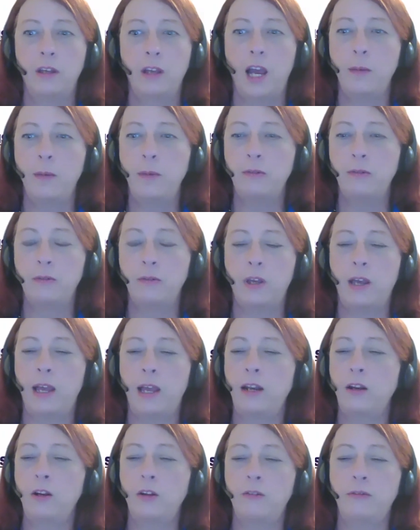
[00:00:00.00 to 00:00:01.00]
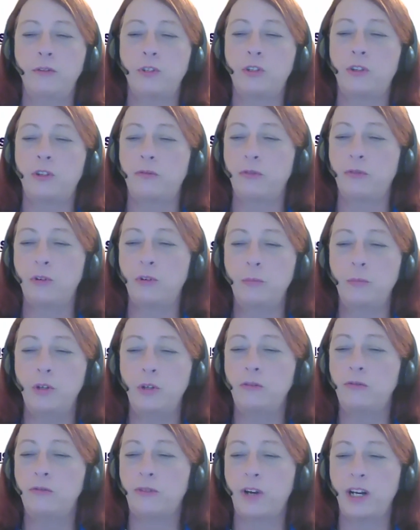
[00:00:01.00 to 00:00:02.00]
I mean, I don't know if it's the full
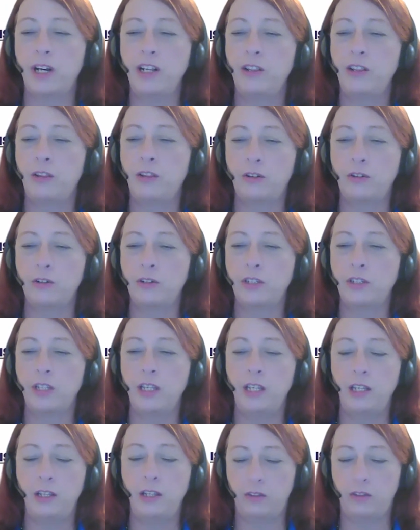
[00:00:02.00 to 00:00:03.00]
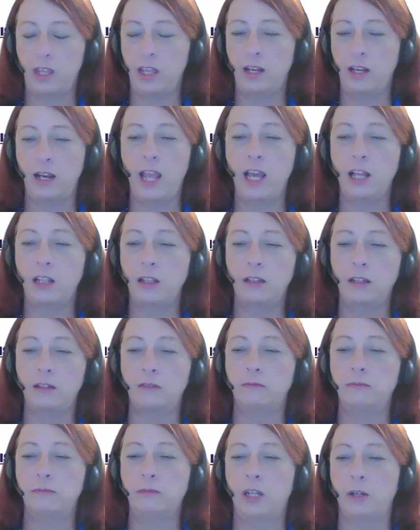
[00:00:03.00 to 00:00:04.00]
moon, Friday the 13th, and how, uh,
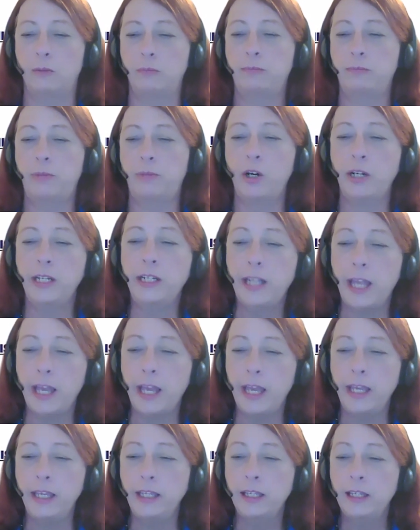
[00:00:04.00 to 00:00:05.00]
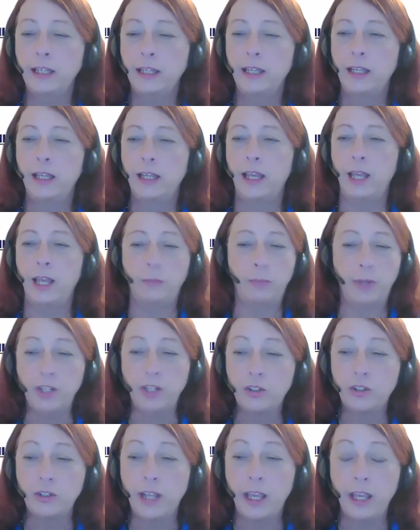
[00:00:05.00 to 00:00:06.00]
you know, party day and
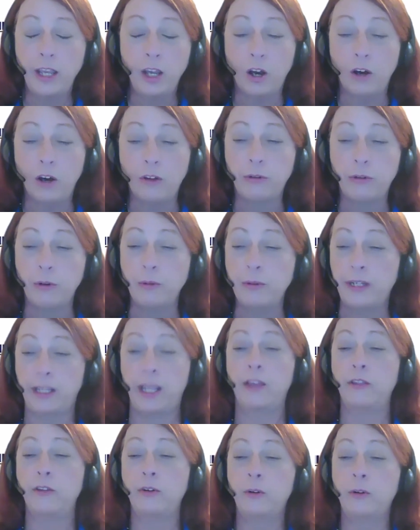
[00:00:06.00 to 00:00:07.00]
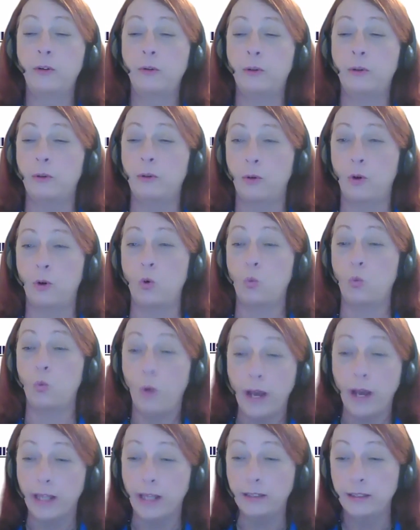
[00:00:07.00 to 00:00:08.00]
picture day all thrown together or, or
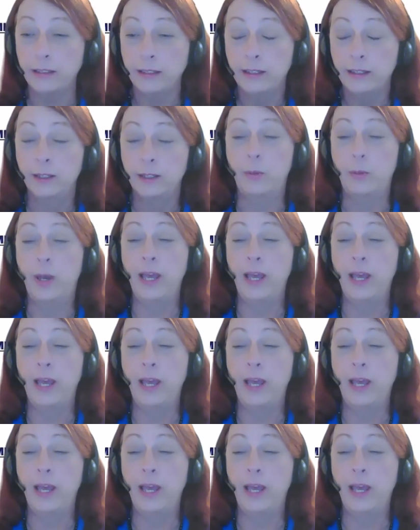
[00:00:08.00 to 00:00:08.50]
what. Right.